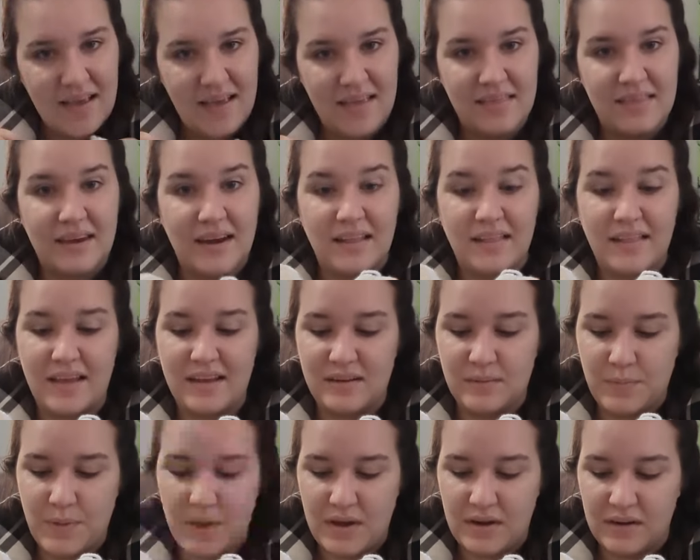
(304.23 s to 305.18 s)
that I
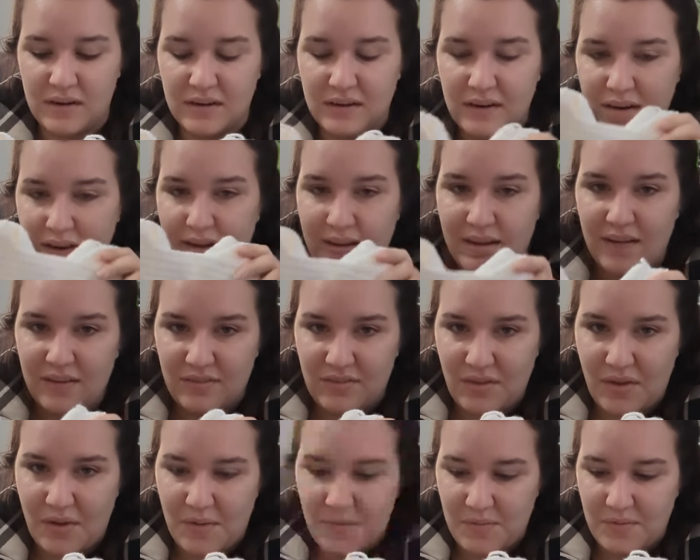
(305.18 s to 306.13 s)
liked better.
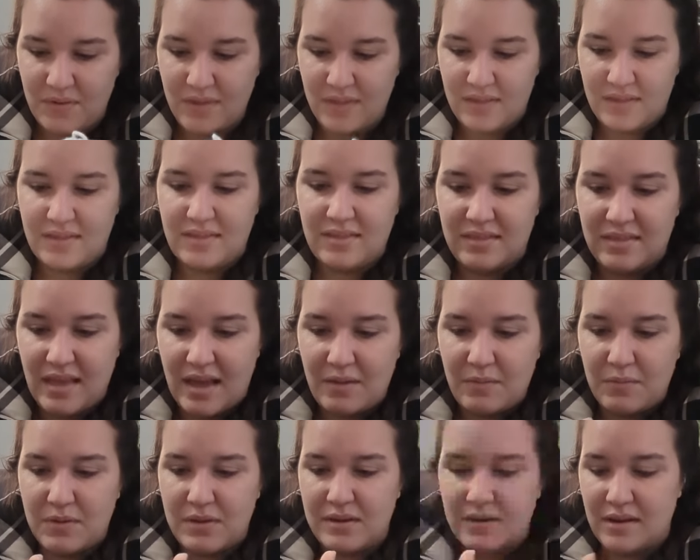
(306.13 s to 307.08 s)
So that
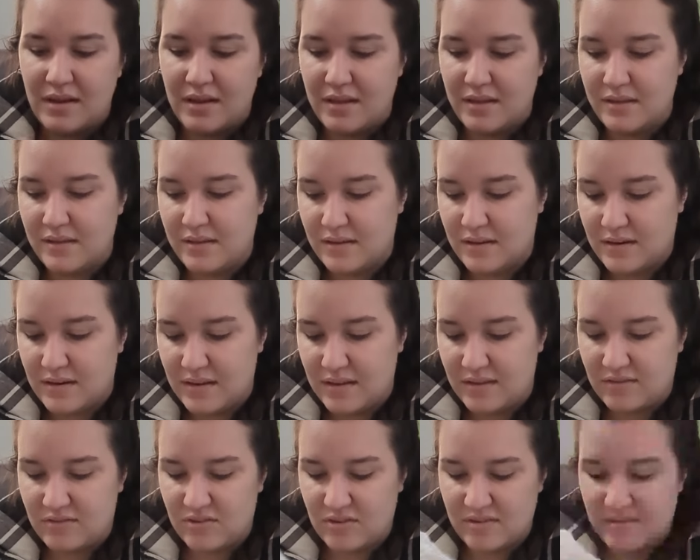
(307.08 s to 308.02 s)
one
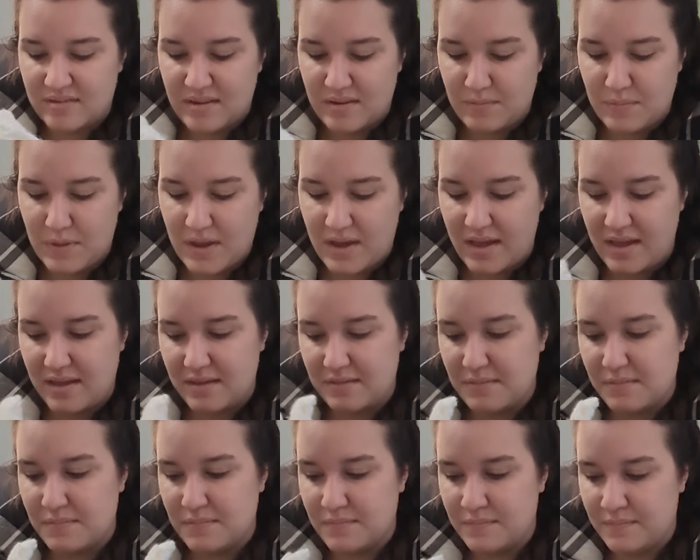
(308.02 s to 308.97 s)
is just in my,
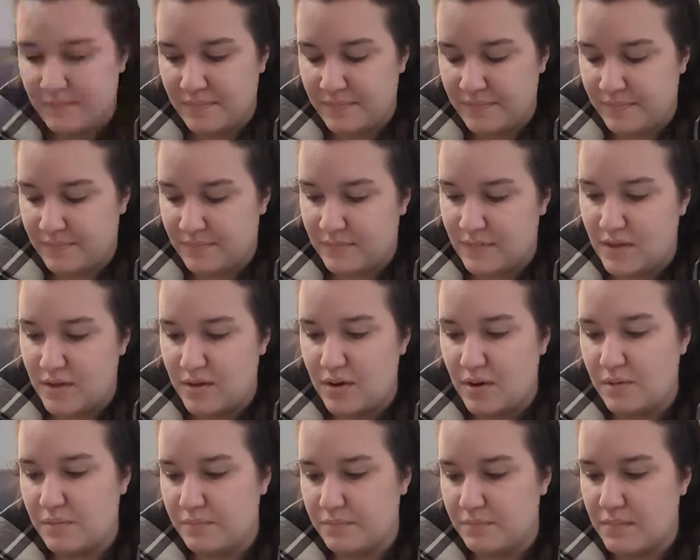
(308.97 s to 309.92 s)
you
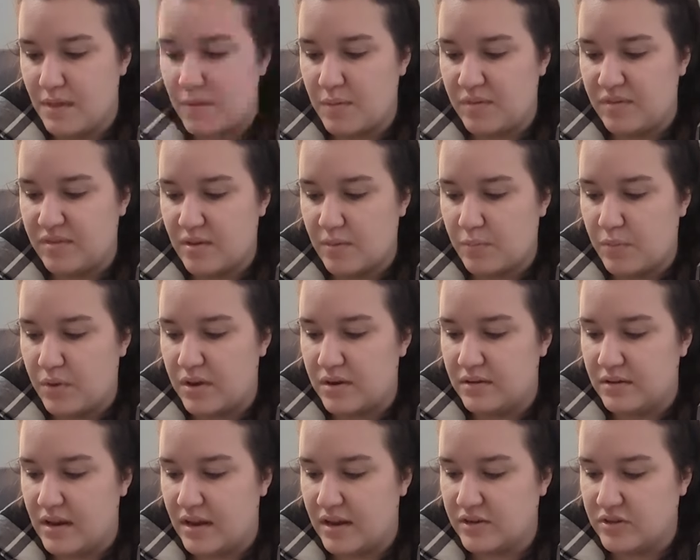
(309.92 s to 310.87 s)
know, maybe
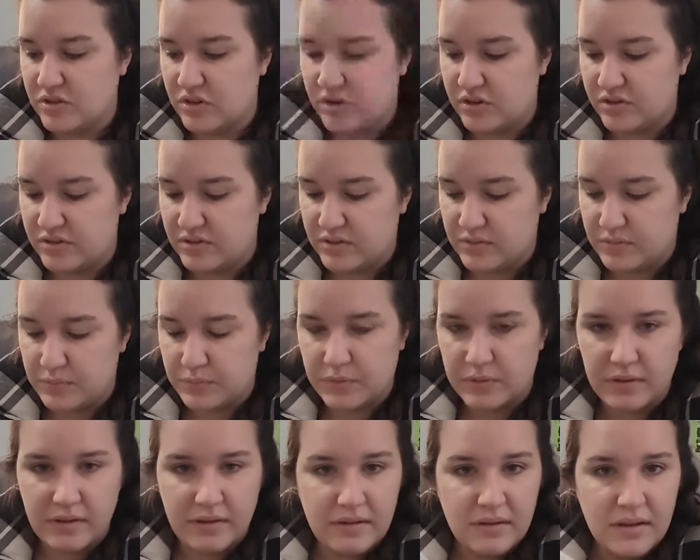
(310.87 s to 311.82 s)
someone at church
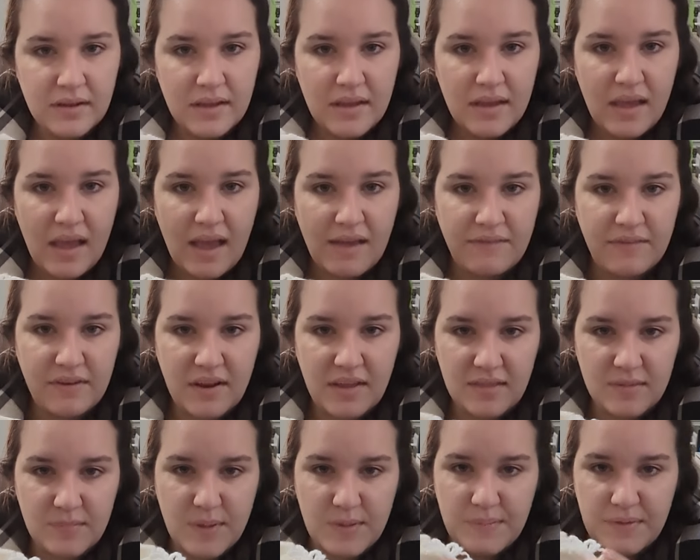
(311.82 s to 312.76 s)
will have
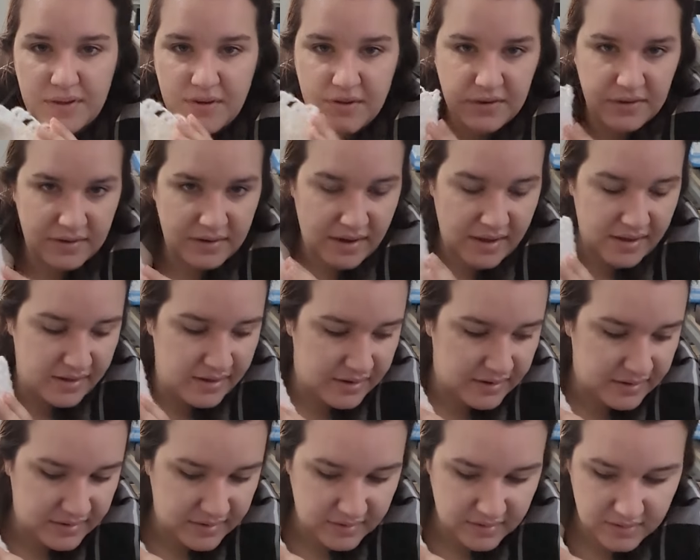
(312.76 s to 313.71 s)
another baby girl and I
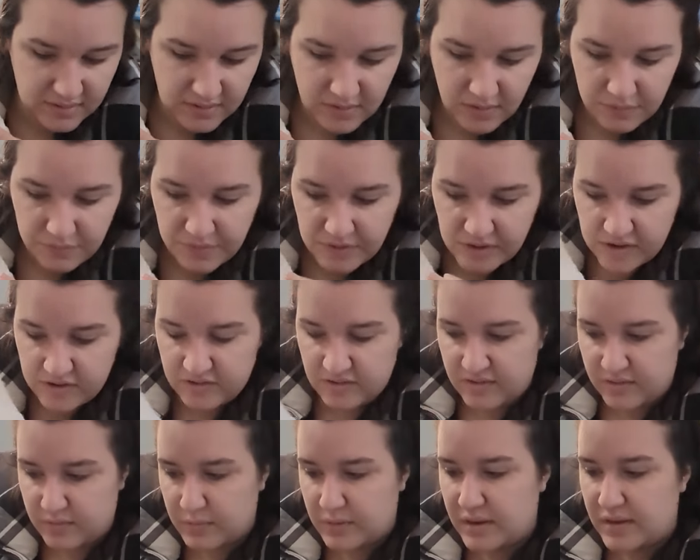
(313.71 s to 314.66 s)
can, you know, finish
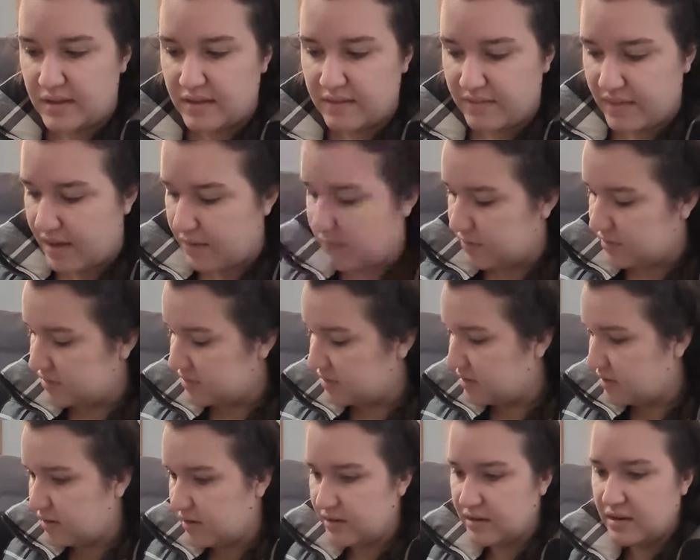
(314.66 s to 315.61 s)
this one and give that one to
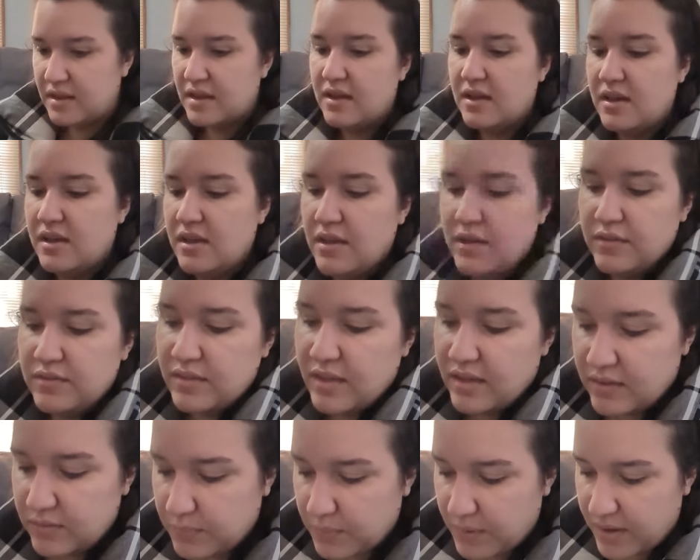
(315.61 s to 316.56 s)
her. So
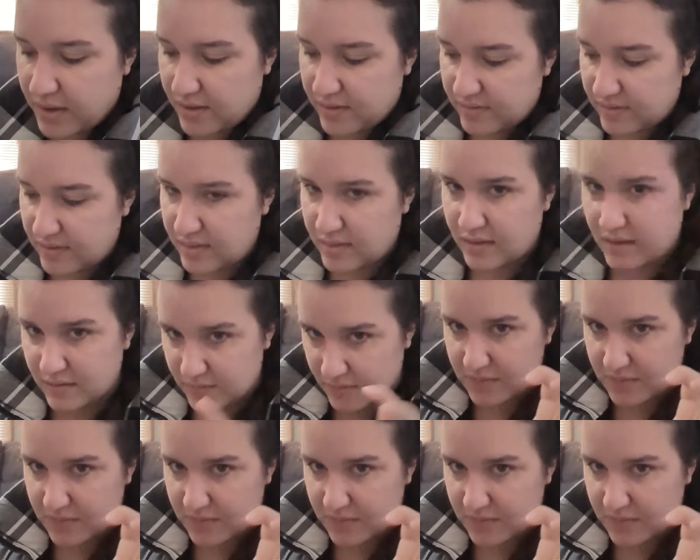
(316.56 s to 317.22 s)
that's why it's in the